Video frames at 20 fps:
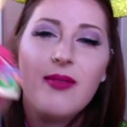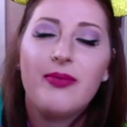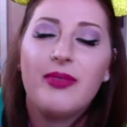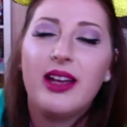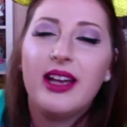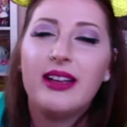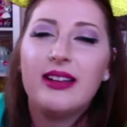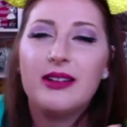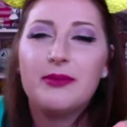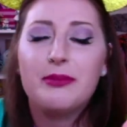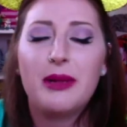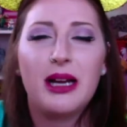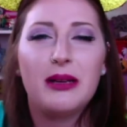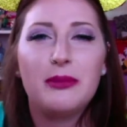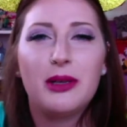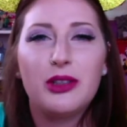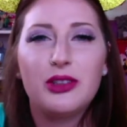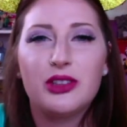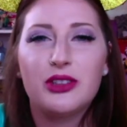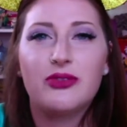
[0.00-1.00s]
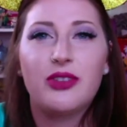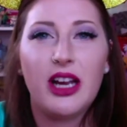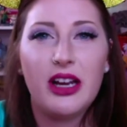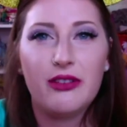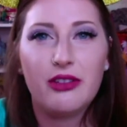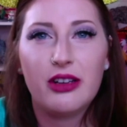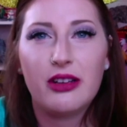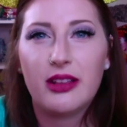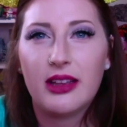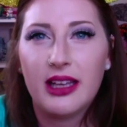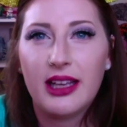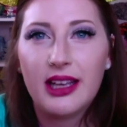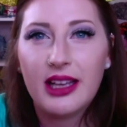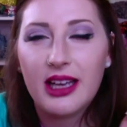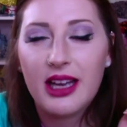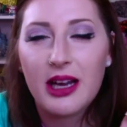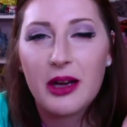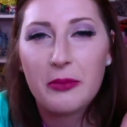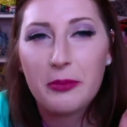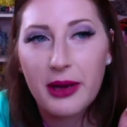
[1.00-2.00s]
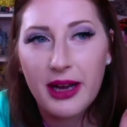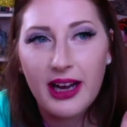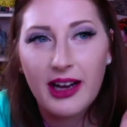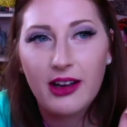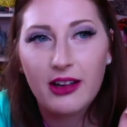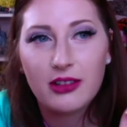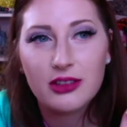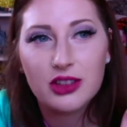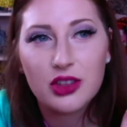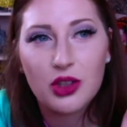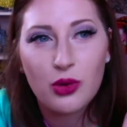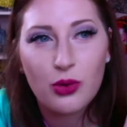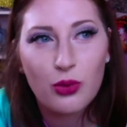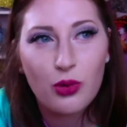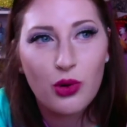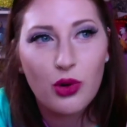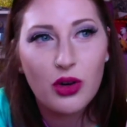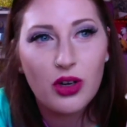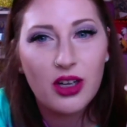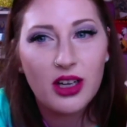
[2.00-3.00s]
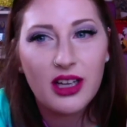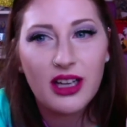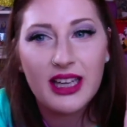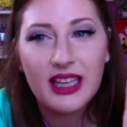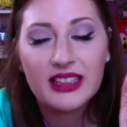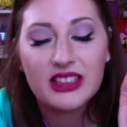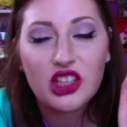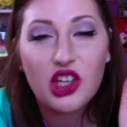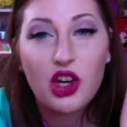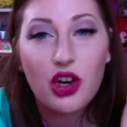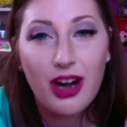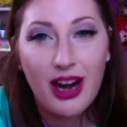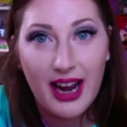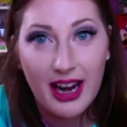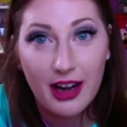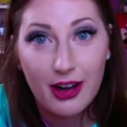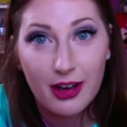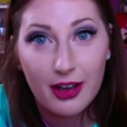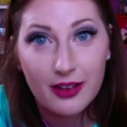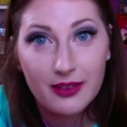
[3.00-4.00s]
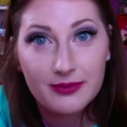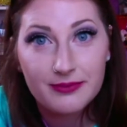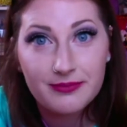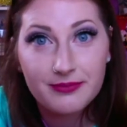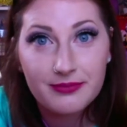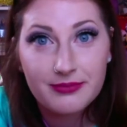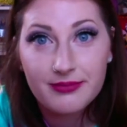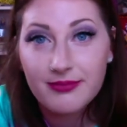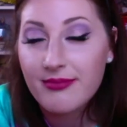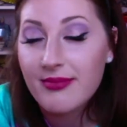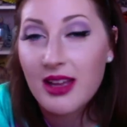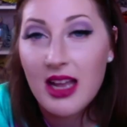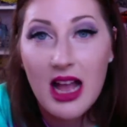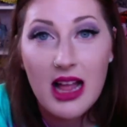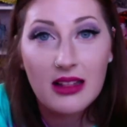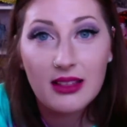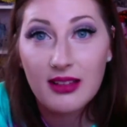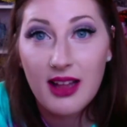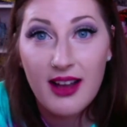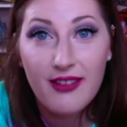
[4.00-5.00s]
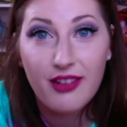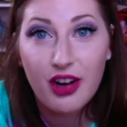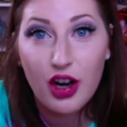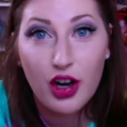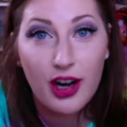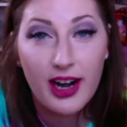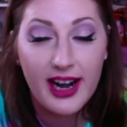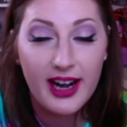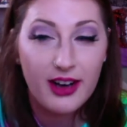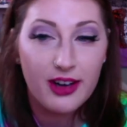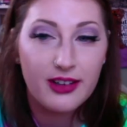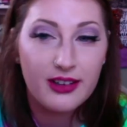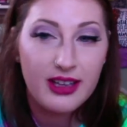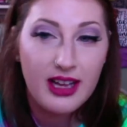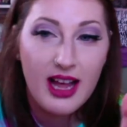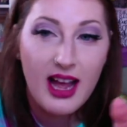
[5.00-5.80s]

Like, my most favorite thing about Aurora is her hair. I love her hair.